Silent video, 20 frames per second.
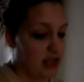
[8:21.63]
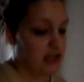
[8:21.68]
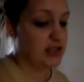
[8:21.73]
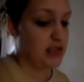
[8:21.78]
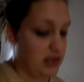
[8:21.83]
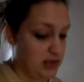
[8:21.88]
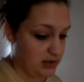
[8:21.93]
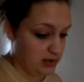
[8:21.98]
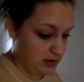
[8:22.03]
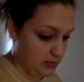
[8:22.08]
that
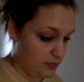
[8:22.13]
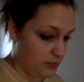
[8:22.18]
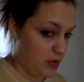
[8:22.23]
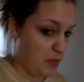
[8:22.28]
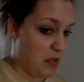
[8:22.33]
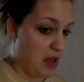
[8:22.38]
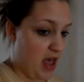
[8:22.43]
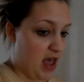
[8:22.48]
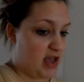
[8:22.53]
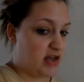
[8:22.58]
is
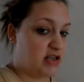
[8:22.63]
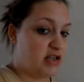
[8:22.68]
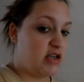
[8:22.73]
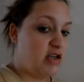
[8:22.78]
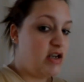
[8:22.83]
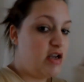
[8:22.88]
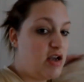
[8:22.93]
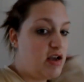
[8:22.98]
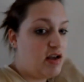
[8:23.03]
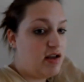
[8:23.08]
prepared.
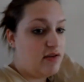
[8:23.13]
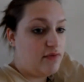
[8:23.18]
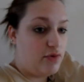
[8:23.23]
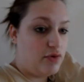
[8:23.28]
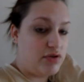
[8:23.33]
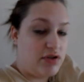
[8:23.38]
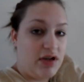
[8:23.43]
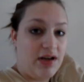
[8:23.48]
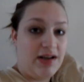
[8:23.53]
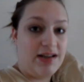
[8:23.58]
I've
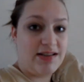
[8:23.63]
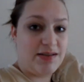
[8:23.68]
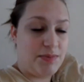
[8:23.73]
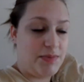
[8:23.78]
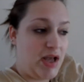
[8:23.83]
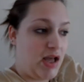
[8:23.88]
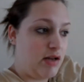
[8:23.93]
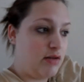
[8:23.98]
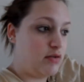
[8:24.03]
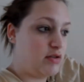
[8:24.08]
also lit some
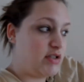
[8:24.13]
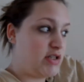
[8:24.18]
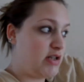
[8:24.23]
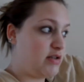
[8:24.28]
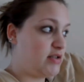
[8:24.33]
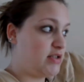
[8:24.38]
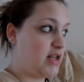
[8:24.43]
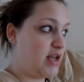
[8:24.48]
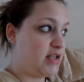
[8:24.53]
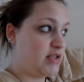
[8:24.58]
candles
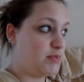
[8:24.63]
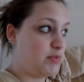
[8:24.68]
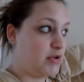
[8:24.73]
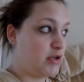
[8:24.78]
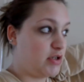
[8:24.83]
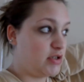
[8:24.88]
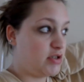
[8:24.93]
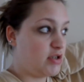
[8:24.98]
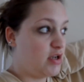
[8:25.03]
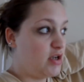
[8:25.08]
downstairs
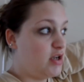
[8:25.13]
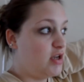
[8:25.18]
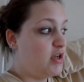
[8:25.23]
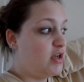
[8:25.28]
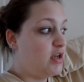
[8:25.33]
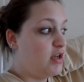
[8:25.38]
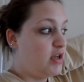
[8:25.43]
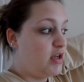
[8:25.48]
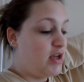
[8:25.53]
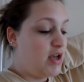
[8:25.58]
because
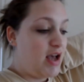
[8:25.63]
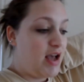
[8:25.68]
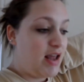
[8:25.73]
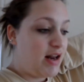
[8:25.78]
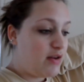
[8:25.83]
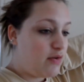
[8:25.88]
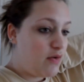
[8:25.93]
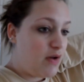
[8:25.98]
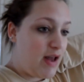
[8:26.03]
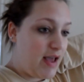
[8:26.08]
I
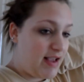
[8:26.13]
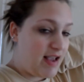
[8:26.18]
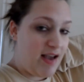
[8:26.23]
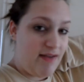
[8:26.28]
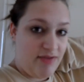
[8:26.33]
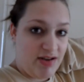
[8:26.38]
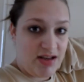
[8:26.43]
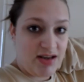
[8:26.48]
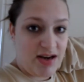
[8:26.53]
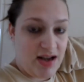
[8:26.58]
do like
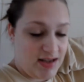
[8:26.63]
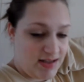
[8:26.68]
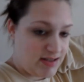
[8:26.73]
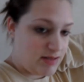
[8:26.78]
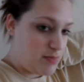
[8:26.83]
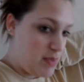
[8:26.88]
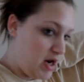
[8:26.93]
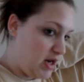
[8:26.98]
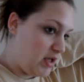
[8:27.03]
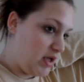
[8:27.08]
having a nice
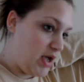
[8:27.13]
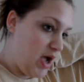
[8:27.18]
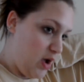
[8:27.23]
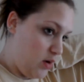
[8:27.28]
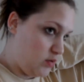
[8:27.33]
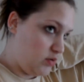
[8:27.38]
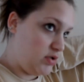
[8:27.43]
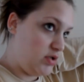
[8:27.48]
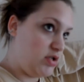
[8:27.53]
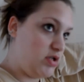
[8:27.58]
smelling
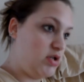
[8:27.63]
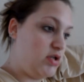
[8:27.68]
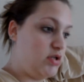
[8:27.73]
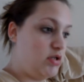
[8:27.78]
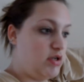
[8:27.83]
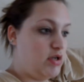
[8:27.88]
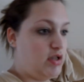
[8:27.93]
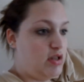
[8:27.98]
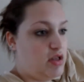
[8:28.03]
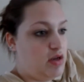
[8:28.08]
house.
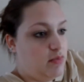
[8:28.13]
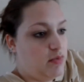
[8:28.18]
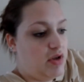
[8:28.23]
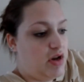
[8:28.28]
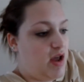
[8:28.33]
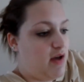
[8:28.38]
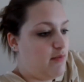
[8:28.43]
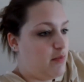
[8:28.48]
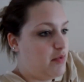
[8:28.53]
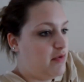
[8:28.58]
And then I'm
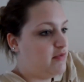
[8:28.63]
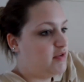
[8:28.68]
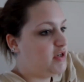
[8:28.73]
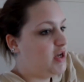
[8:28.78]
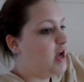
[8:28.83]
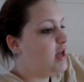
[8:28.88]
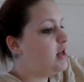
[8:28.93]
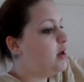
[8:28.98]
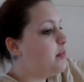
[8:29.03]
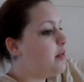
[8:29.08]
gonna have a bit of a
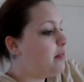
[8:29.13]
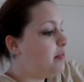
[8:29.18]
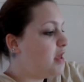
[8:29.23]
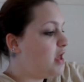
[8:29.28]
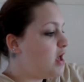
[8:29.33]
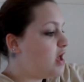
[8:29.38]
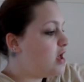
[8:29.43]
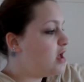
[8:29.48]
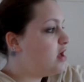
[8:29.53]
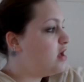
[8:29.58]
tidy up up
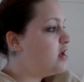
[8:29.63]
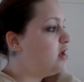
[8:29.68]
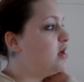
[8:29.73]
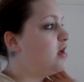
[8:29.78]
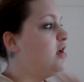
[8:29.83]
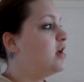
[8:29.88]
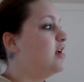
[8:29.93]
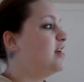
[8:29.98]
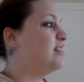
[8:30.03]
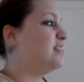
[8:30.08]
here.
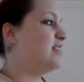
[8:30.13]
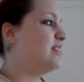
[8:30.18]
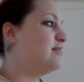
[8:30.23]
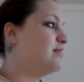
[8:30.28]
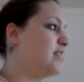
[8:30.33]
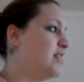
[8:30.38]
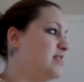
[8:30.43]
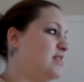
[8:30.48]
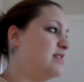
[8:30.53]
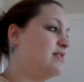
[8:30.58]

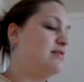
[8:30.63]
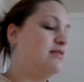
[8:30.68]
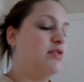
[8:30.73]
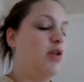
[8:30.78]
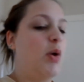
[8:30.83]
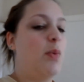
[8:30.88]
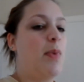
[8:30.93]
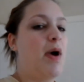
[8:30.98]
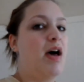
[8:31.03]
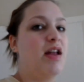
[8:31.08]
Downstairs isn't
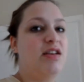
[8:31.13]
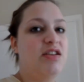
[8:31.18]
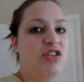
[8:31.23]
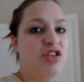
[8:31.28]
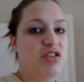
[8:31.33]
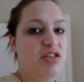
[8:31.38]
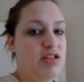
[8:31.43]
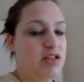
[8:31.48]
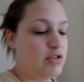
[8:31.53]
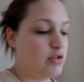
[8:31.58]
too bad, it
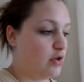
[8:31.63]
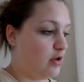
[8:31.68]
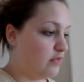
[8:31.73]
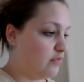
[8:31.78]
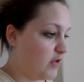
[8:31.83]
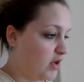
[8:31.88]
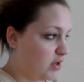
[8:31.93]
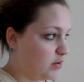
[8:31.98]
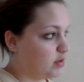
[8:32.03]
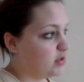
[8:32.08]
just needs
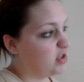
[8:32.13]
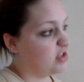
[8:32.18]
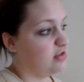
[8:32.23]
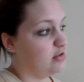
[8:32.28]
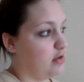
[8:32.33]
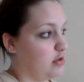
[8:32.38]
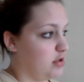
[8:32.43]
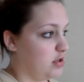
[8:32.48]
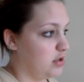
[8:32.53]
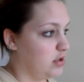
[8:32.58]
hoovering, which
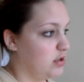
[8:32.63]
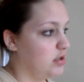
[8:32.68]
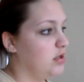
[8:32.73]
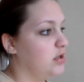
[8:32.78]
is good.